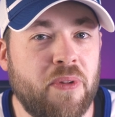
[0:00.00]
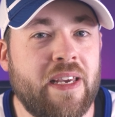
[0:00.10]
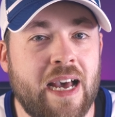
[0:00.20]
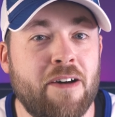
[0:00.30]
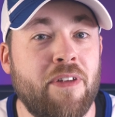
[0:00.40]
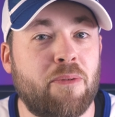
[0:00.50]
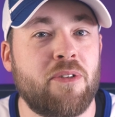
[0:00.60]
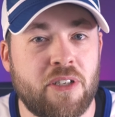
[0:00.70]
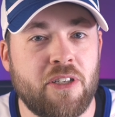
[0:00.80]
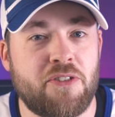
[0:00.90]
They have that
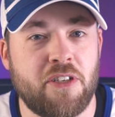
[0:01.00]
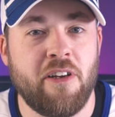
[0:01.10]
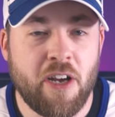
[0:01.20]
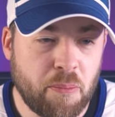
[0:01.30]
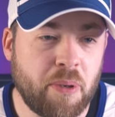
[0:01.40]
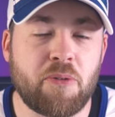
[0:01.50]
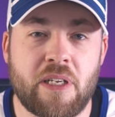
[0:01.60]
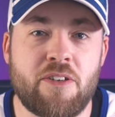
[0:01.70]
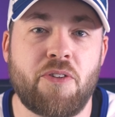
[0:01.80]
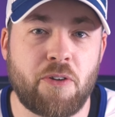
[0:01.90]
resiliency built
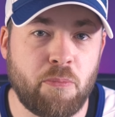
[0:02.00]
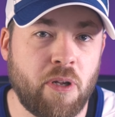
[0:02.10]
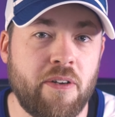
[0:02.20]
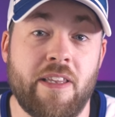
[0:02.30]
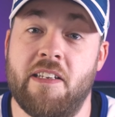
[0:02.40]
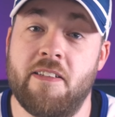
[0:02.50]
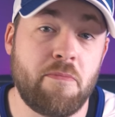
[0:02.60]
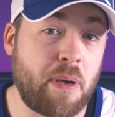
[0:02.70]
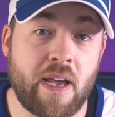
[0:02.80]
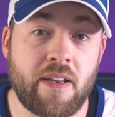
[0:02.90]
into their blood. They
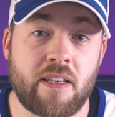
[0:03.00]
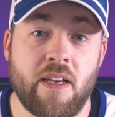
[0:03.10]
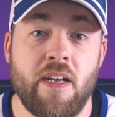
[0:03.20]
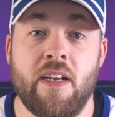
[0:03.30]
didn't panic.